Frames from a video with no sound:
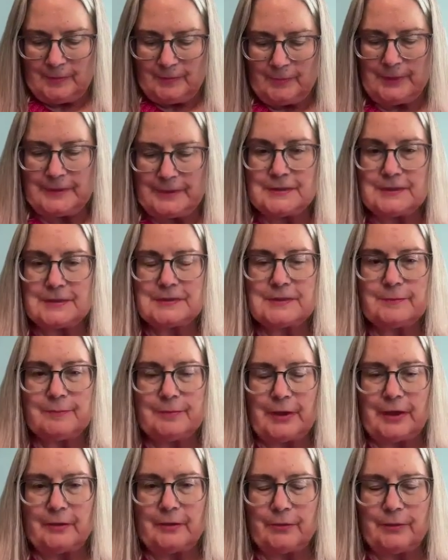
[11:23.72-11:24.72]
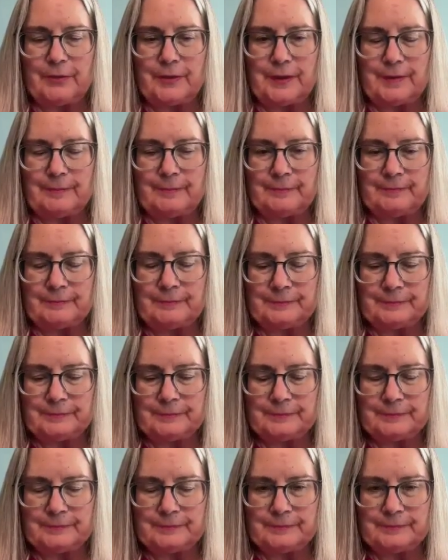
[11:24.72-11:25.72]
we disempower them.
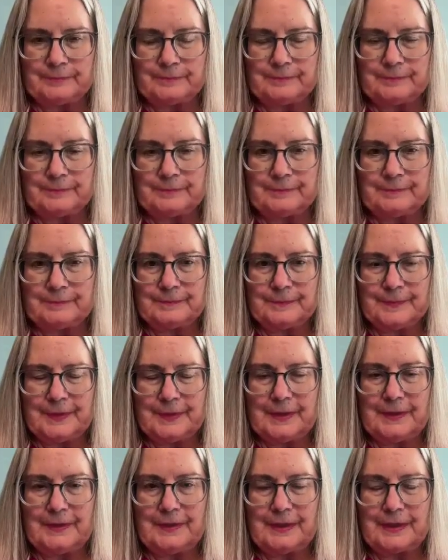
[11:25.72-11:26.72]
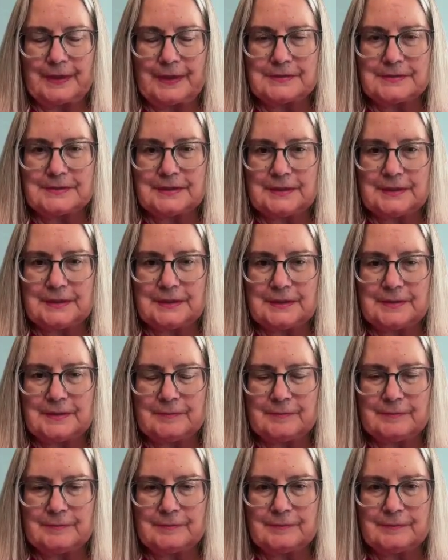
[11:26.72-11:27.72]
And that's
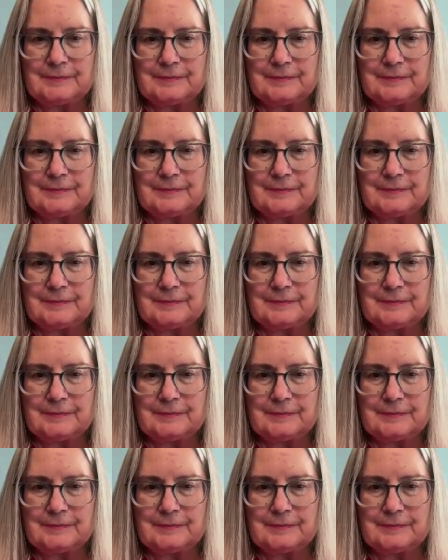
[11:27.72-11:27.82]
key.